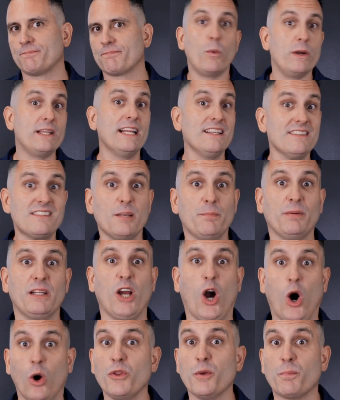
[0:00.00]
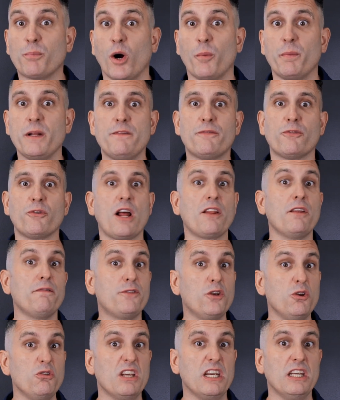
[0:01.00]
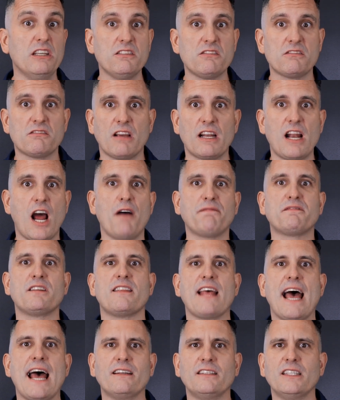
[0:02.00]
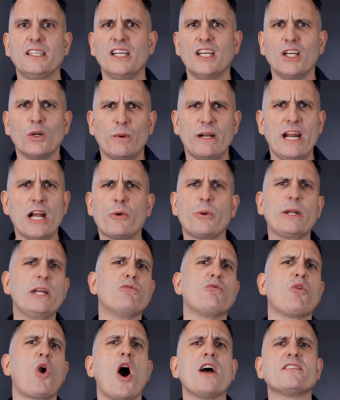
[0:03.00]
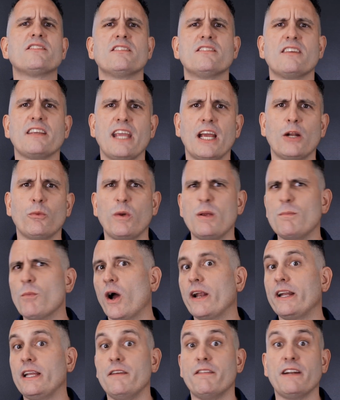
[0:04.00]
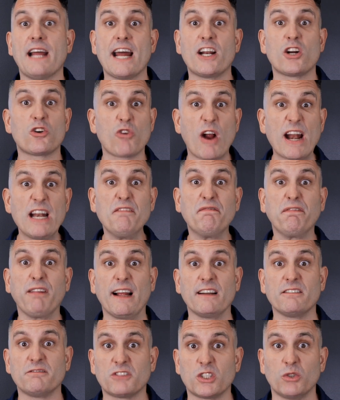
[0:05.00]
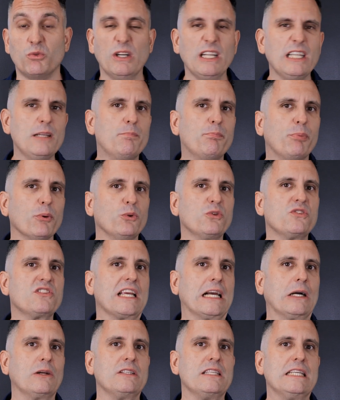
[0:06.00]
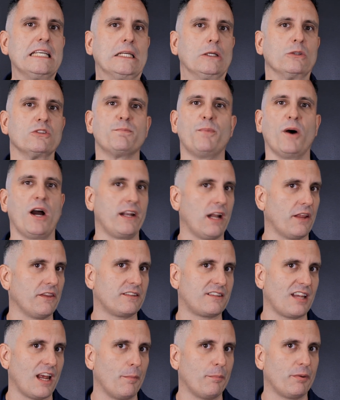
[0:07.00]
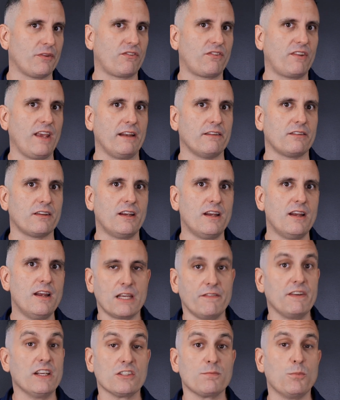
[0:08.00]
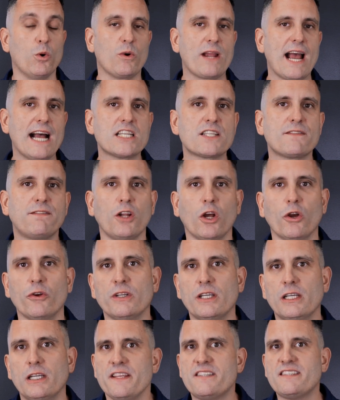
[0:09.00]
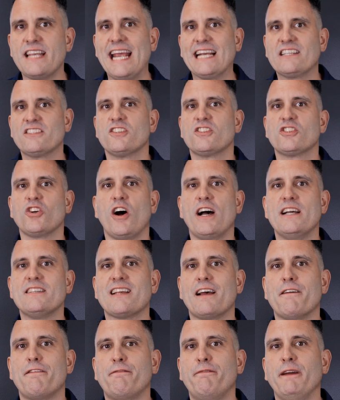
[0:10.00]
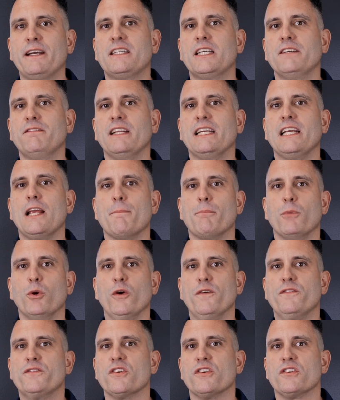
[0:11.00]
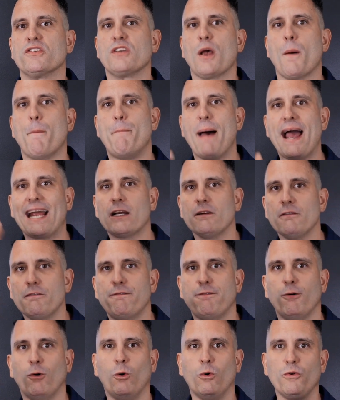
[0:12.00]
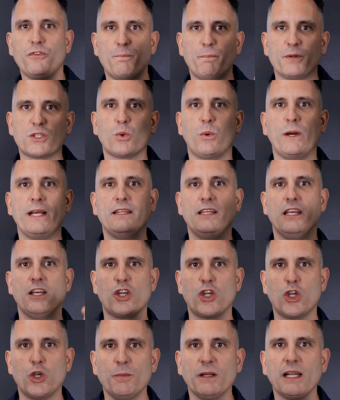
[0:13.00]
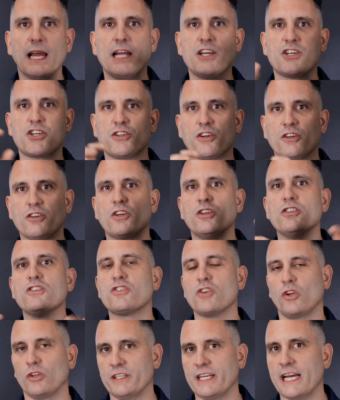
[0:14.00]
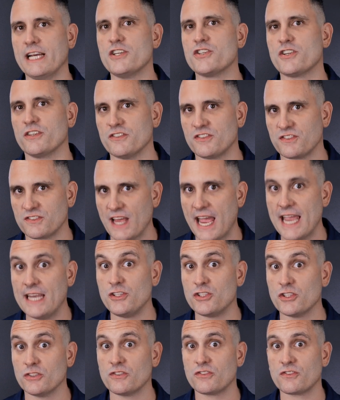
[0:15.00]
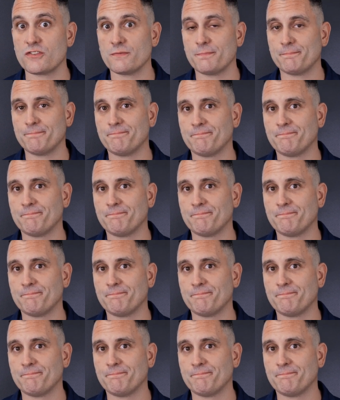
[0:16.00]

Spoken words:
We then simply hold the property for another few years, and after that, when equity rises again, we might even add a granny flat to really boost our yields by another 10%, giving us more cash flow. This exercise effectively moves us back and forth between the accumulation and consolidation stages.